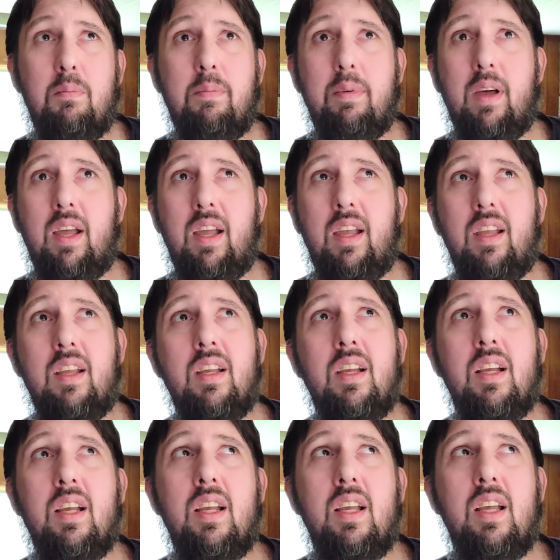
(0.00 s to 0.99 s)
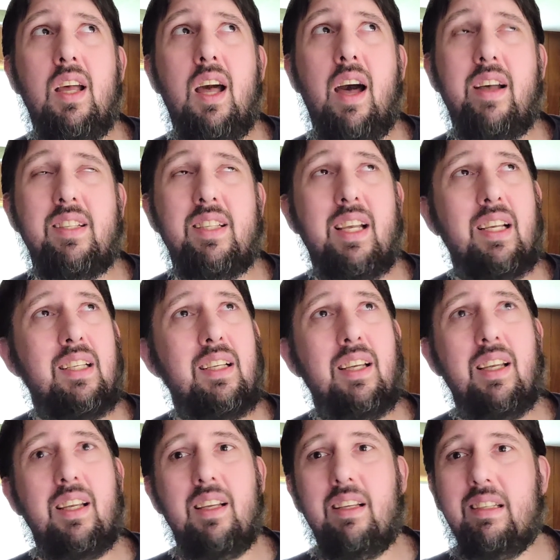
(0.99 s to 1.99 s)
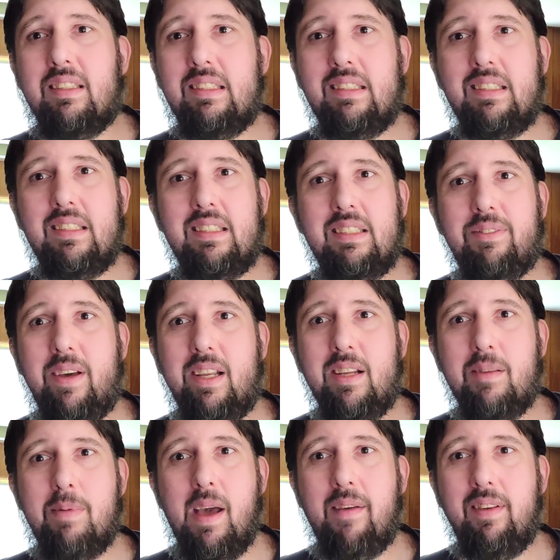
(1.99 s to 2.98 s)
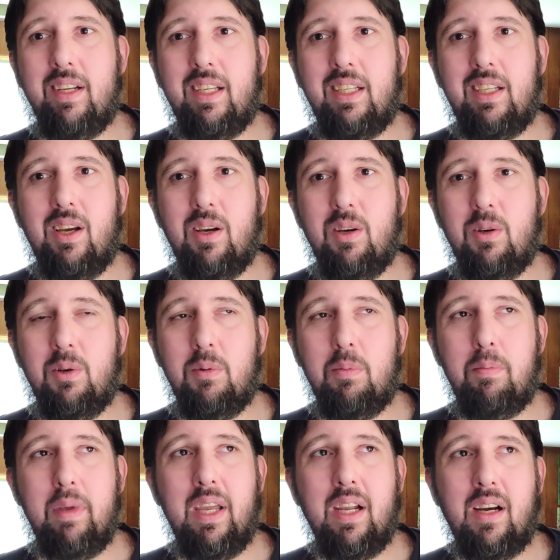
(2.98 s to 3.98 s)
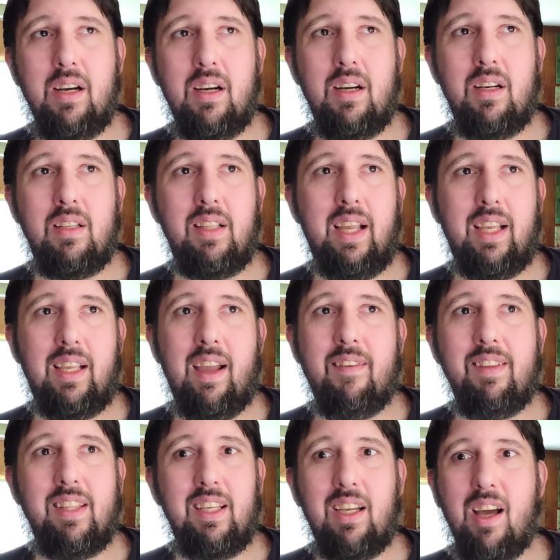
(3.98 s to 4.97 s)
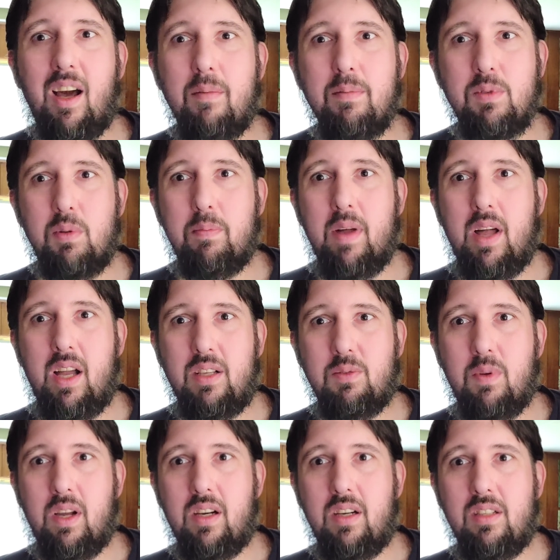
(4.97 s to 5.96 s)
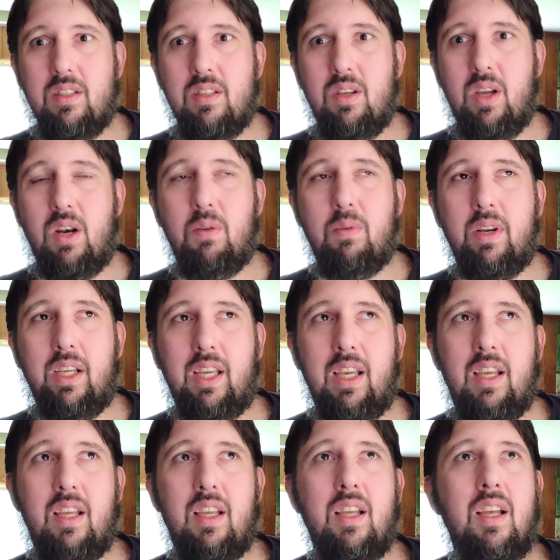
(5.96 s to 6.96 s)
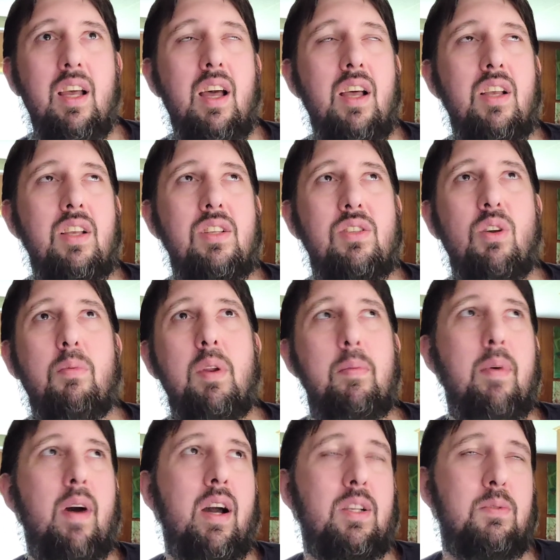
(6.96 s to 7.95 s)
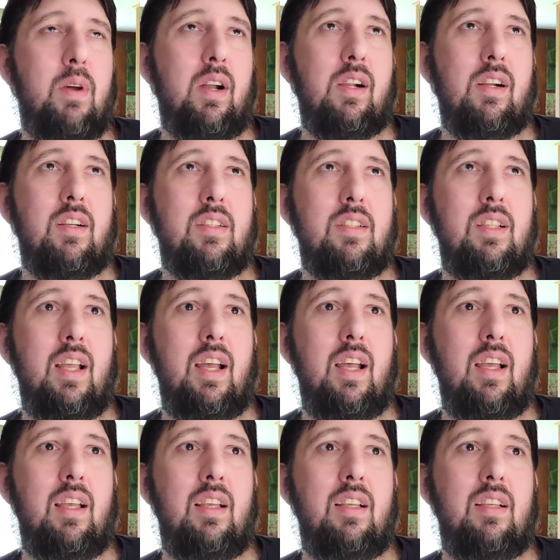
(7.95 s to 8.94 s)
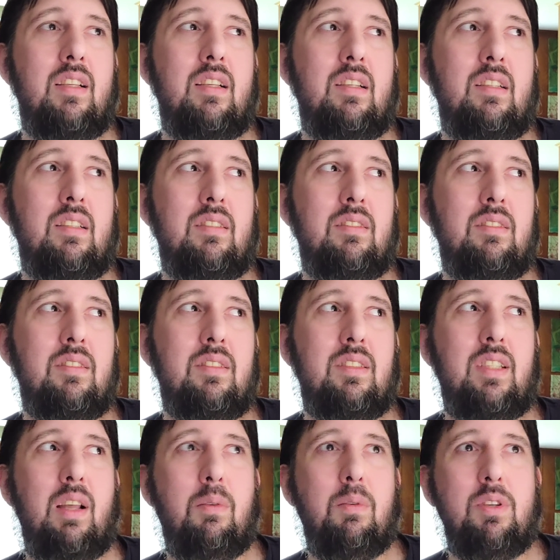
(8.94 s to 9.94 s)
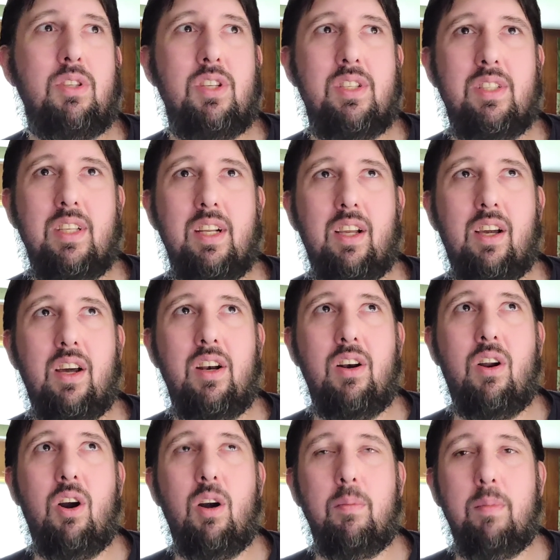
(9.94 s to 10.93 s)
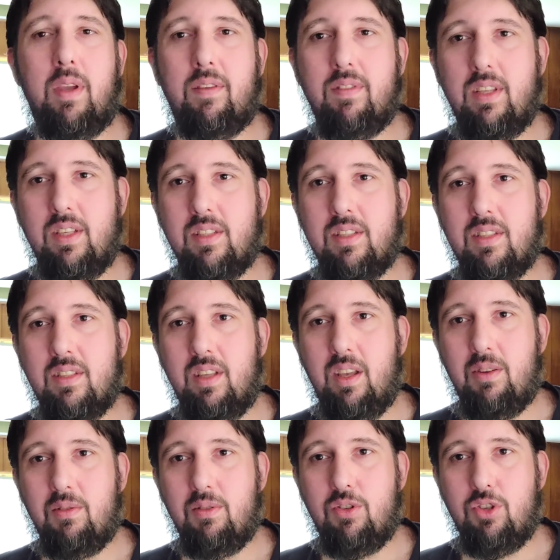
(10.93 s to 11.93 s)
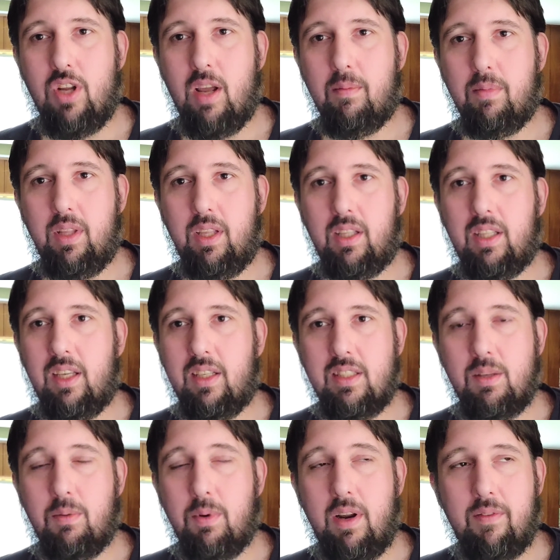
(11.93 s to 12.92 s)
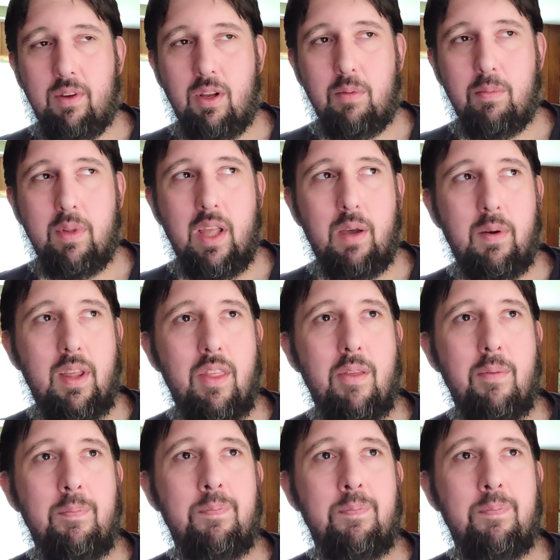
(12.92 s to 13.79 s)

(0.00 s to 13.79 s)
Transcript: but I was like, if I end up having to go bigger, like everything comes with Poxwalkers, so I don't want to get so many Poxwalkers that we're just sitting on an army of these, shambling things that we're never going to play with.